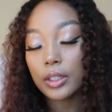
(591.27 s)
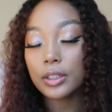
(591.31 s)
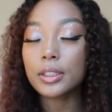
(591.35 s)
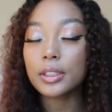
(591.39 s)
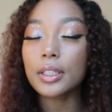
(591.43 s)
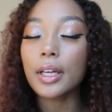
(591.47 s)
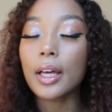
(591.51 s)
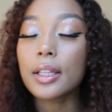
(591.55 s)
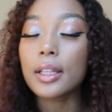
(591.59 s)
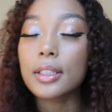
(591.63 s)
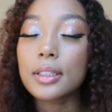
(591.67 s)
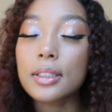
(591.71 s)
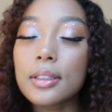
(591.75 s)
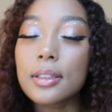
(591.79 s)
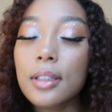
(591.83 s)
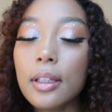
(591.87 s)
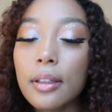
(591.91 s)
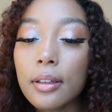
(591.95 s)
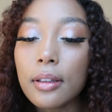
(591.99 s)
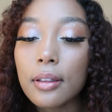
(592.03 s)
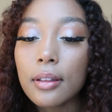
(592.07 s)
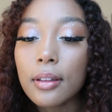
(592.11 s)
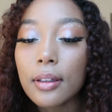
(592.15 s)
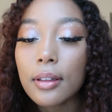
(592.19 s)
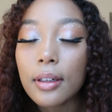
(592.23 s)
So yeah, there's
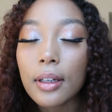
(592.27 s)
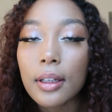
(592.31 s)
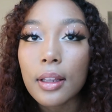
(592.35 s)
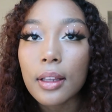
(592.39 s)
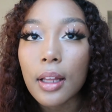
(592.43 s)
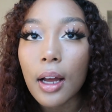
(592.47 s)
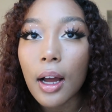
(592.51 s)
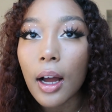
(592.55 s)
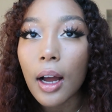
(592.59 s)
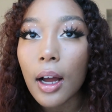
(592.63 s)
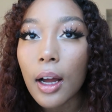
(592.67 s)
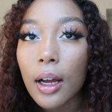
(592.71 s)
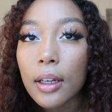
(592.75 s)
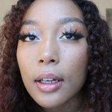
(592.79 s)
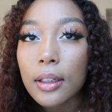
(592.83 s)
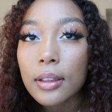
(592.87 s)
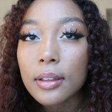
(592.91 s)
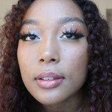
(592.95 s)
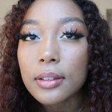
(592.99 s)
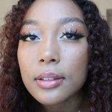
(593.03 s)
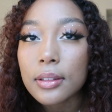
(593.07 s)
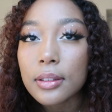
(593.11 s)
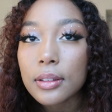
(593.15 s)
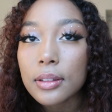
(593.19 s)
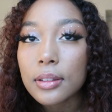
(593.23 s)
another look at the
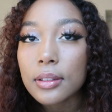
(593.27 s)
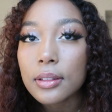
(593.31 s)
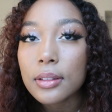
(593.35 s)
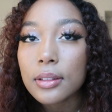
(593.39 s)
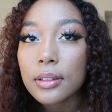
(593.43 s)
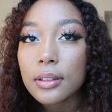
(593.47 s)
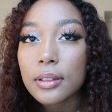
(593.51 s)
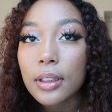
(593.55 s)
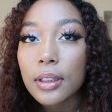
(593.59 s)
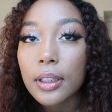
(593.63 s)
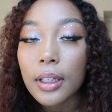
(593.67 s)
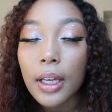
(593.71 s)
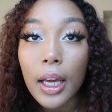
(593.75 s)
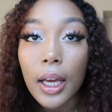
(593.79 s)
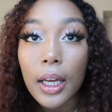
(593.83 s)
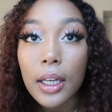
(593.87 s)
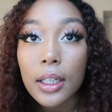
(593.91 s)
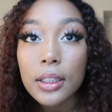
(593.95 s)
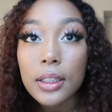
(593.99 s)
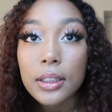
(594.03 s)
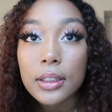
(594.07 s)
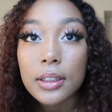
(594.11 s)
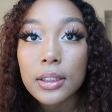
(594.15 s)
eyes in case.